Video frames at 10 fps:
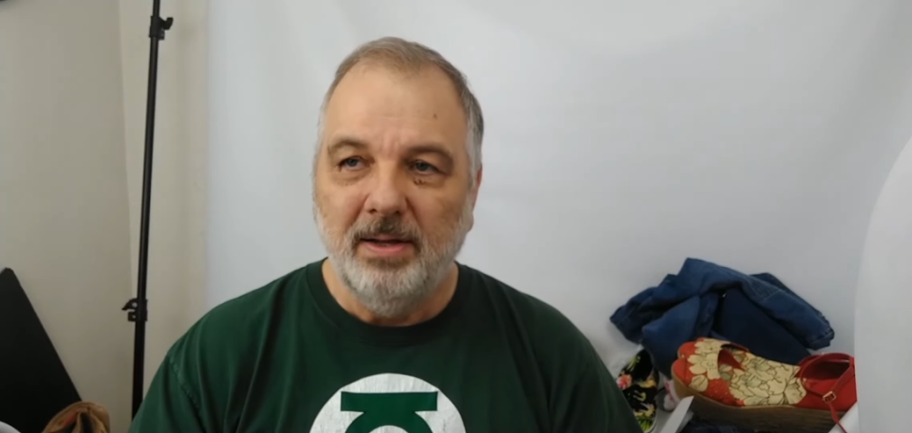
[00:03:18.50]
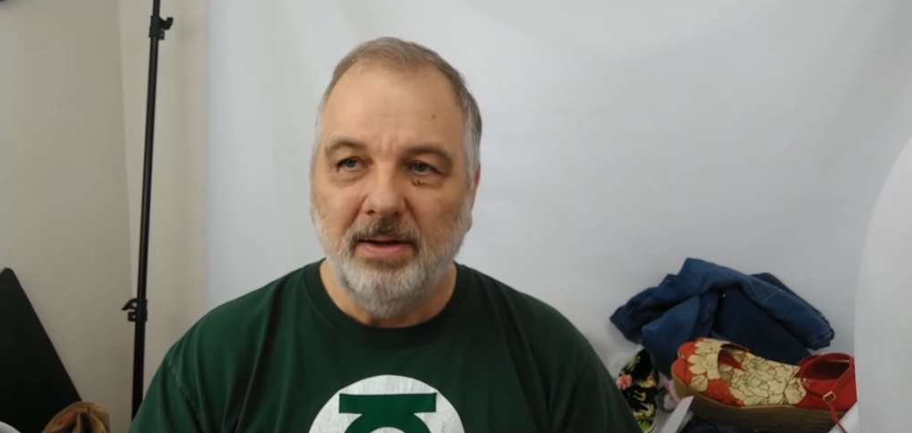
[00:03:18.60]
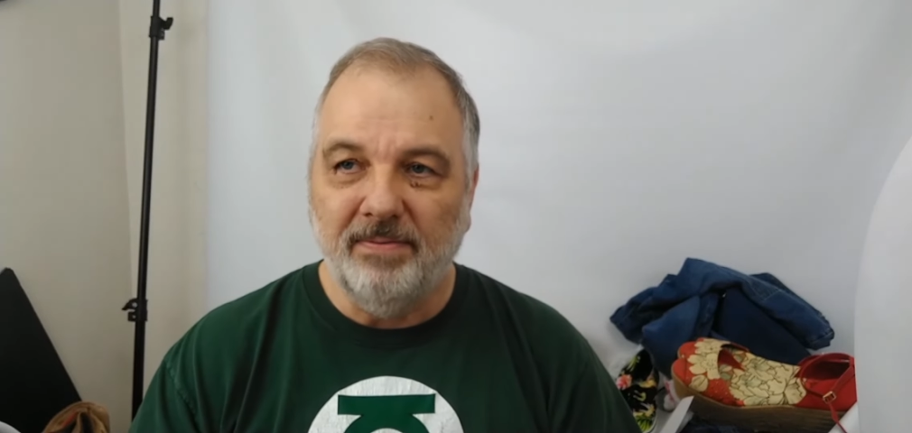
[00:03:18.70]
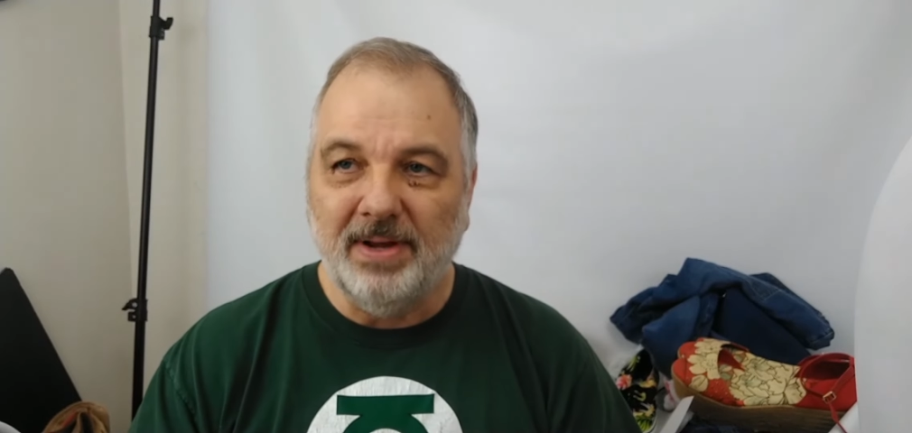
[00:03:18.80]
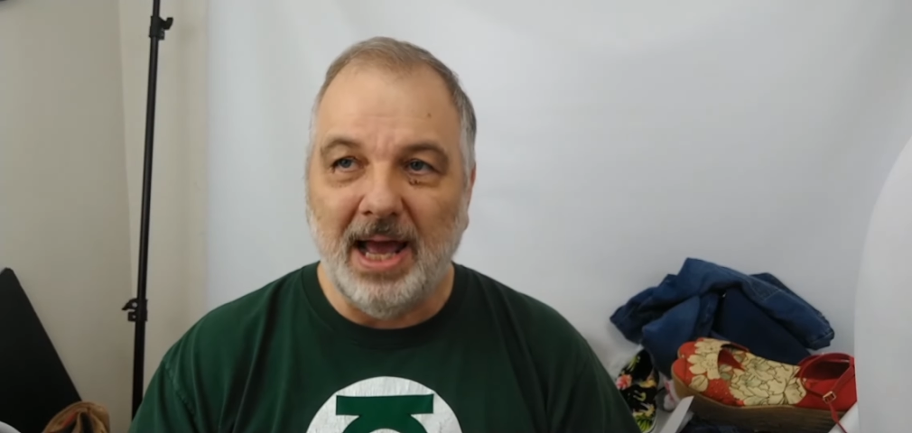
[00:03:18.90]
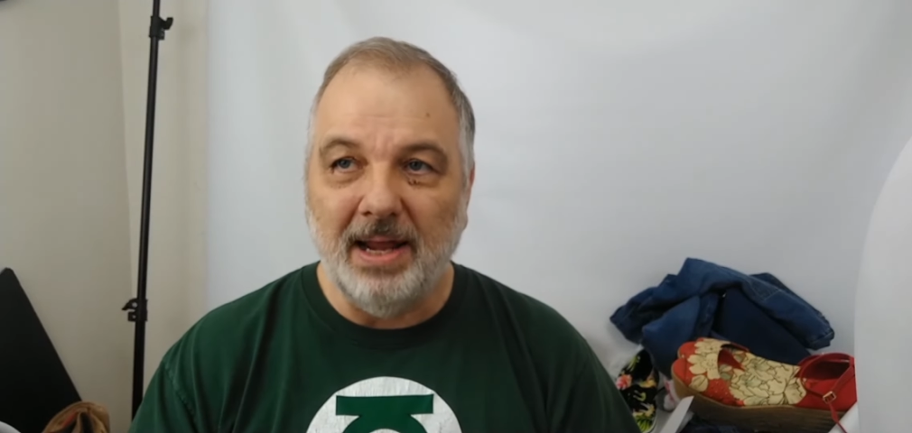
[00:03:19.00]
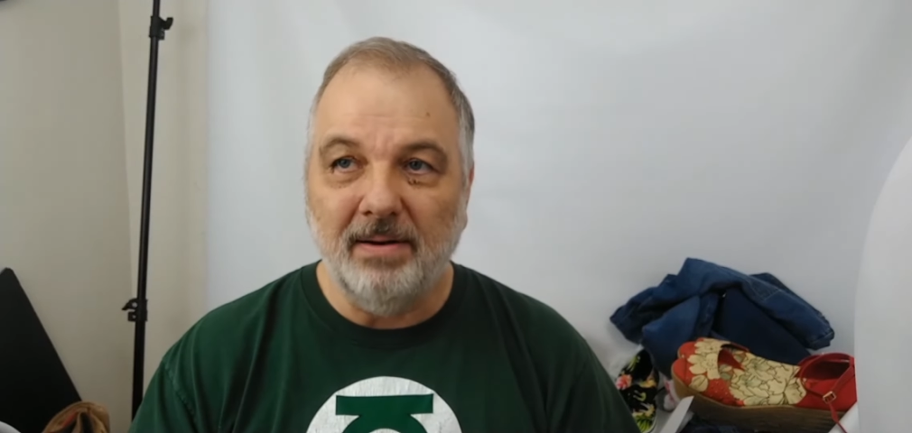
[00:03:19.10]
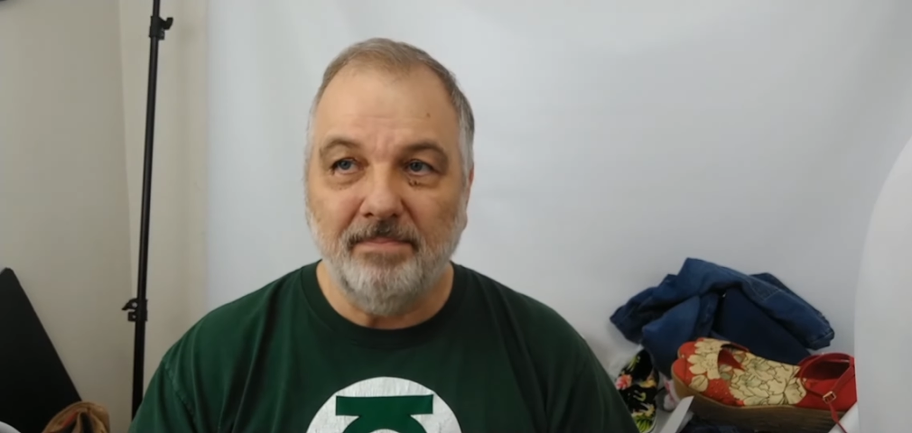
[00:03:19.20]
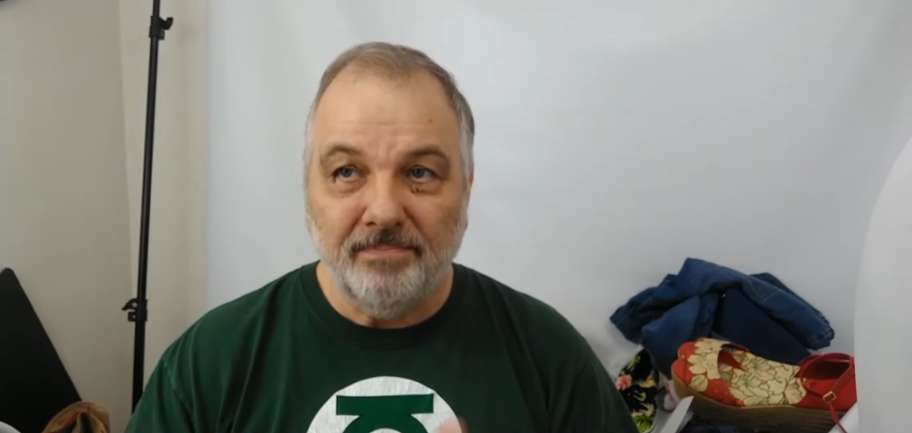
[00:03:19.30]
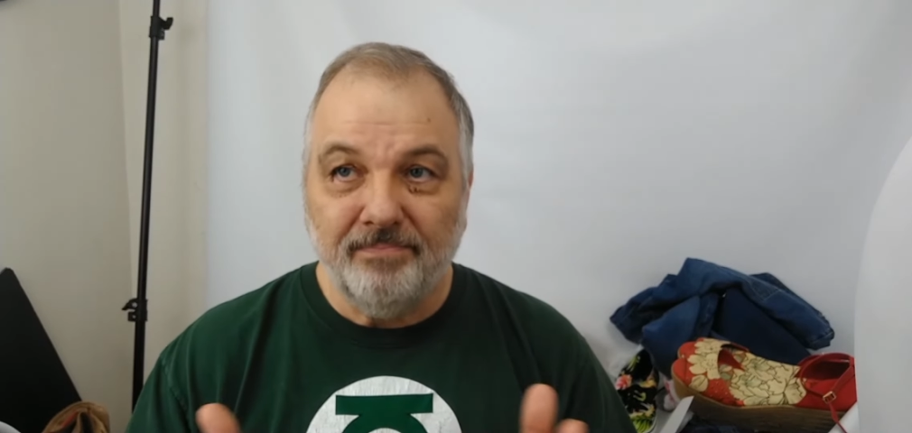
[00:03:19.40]
you've got
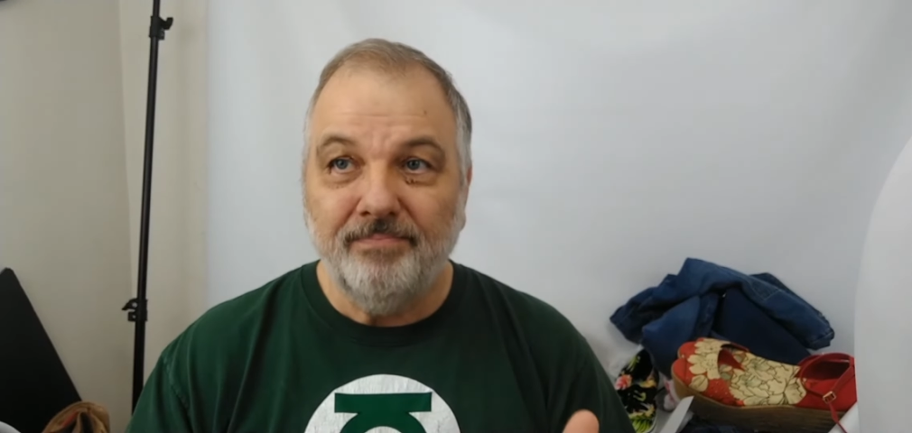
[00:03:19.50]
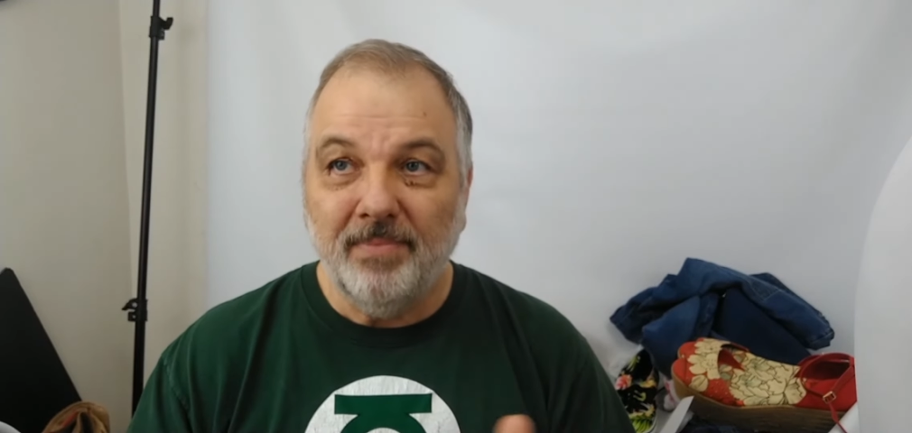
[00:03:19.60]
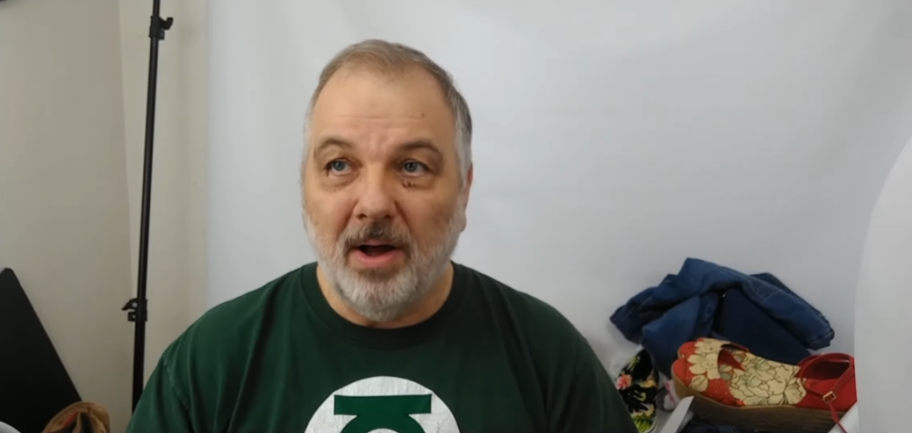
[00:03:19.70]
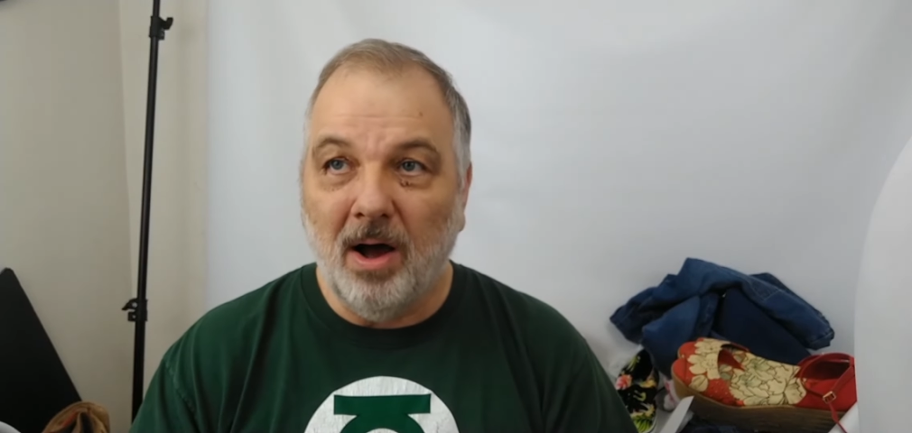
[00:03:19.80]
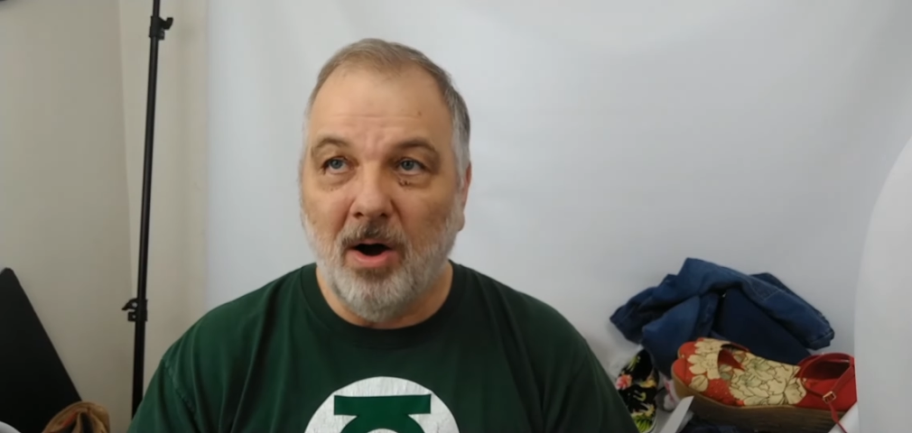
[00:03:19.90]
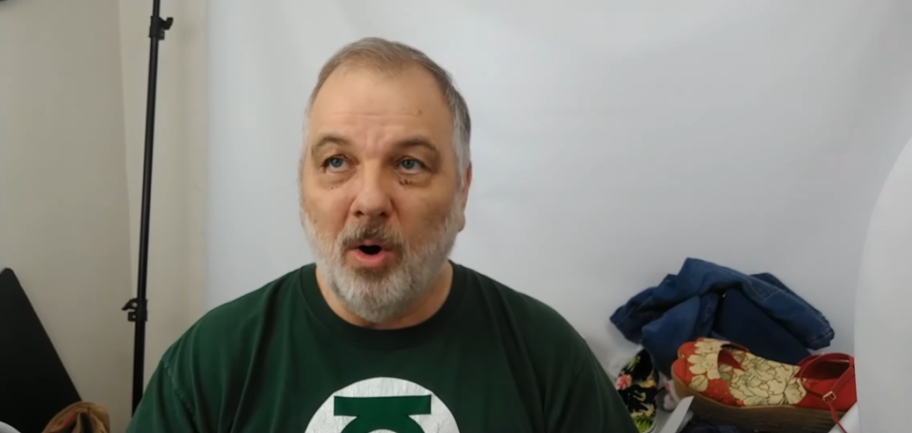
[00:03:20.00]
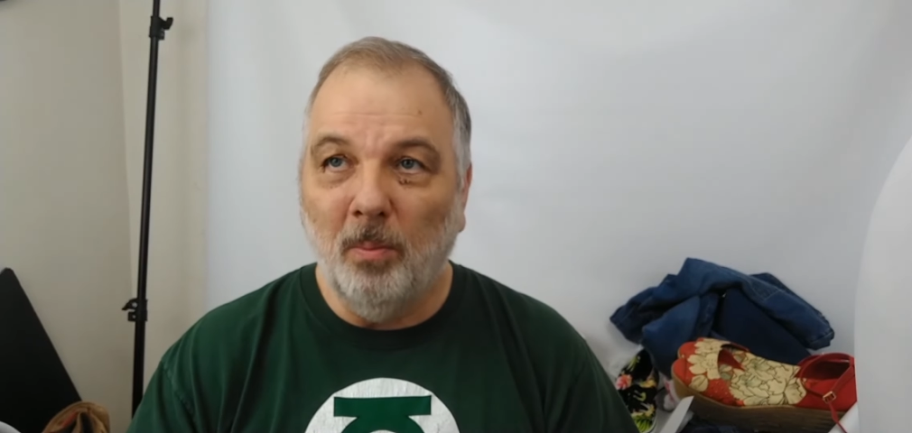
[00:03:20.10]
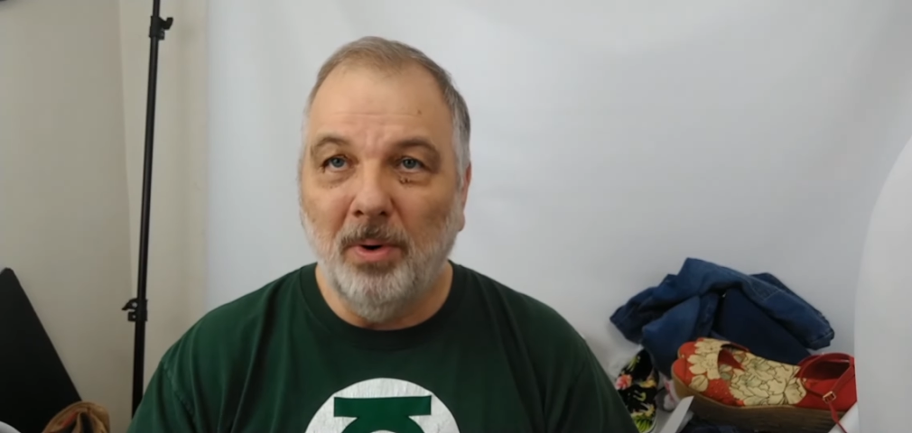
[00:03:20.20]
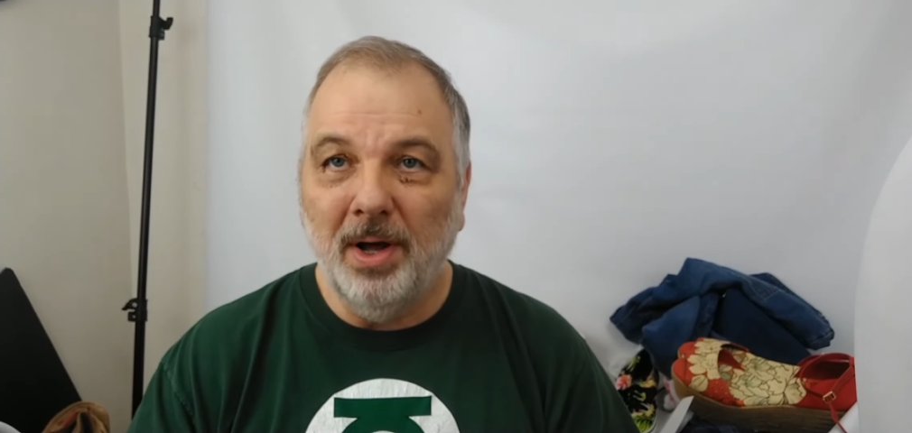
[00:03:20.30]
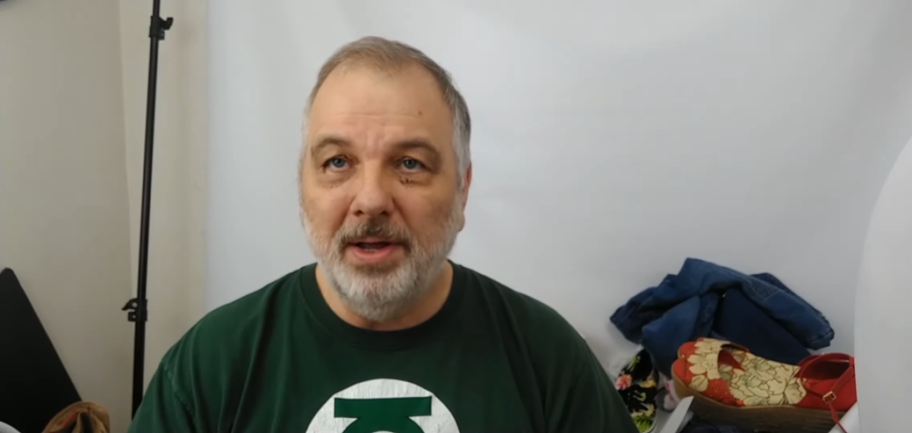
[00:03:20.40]
a
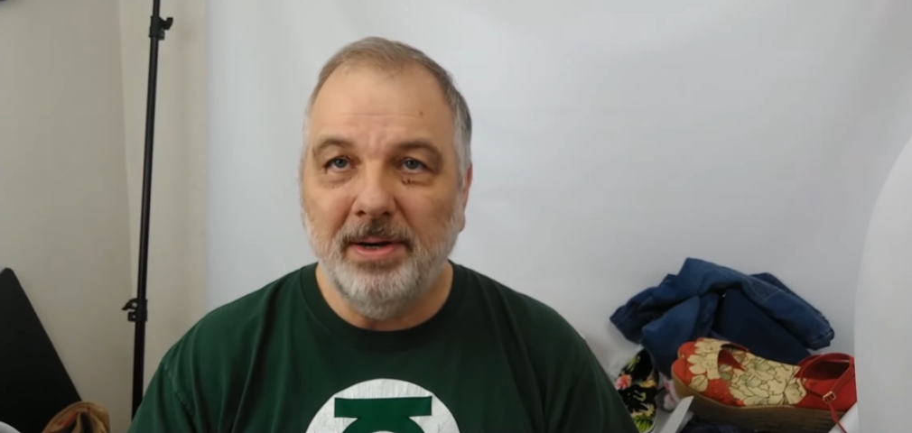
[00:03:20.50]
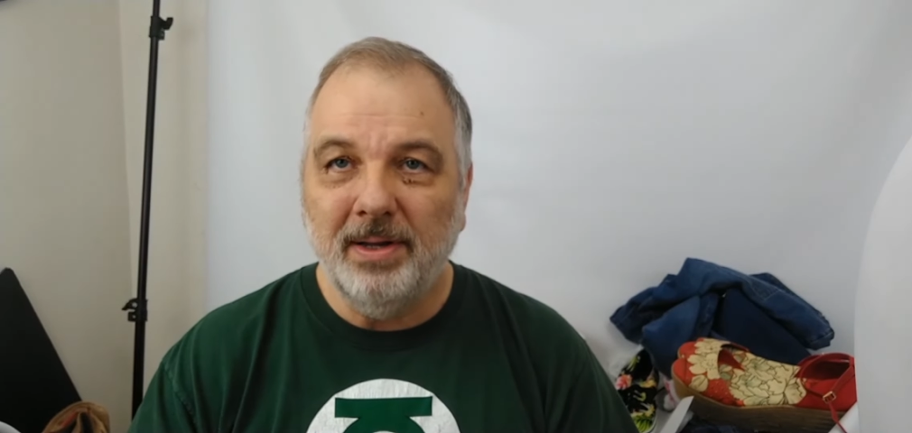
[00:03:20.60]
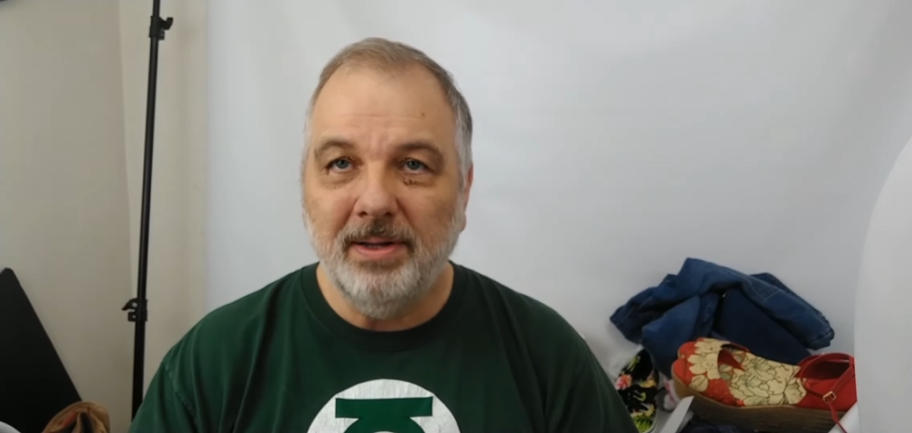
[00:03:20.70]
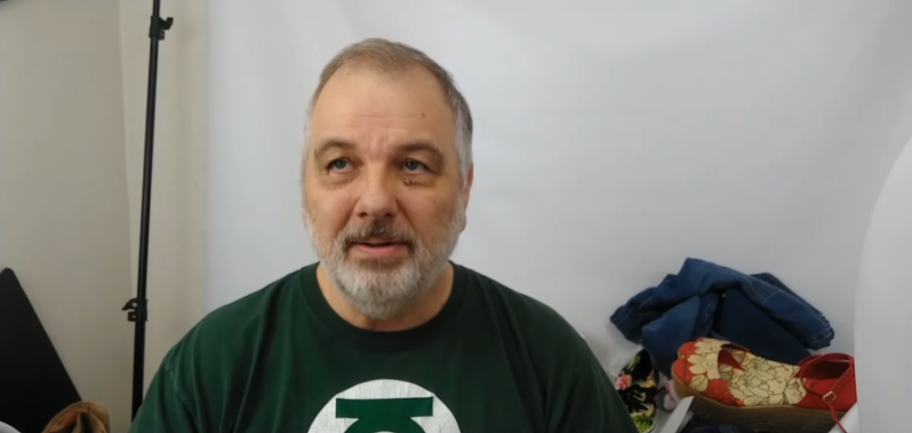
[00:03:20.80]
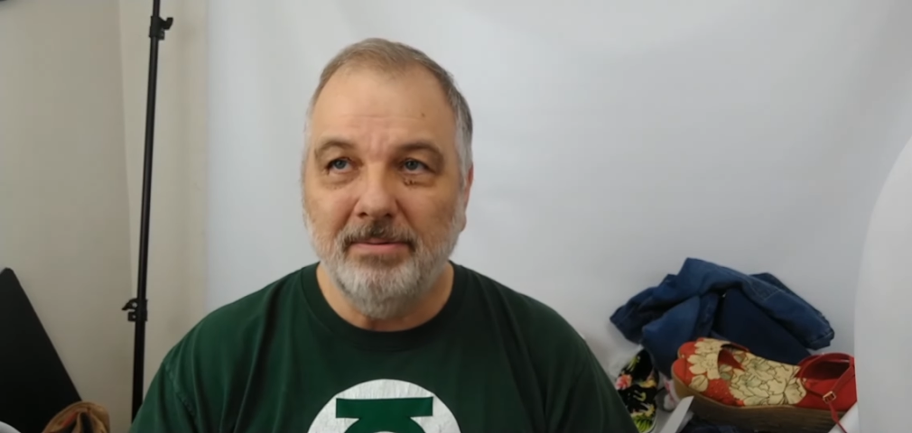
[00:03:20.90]
home run,